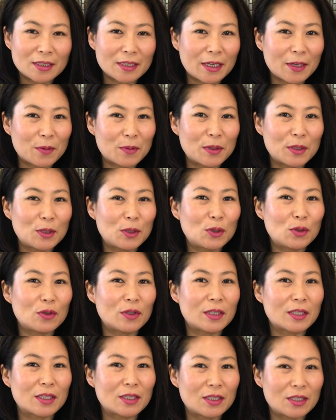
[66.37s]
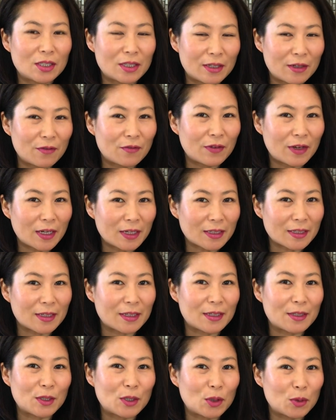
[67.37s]
like when you drink gin and
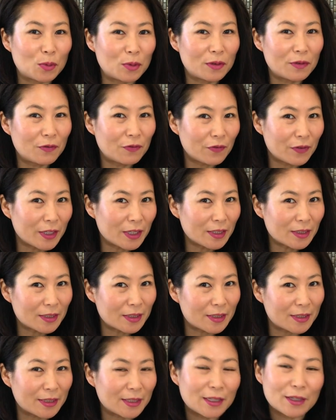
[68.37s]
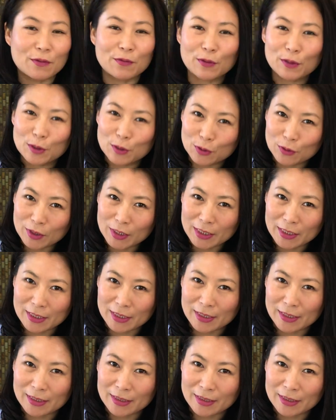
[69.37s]
vodka, you will feel good if you drink it.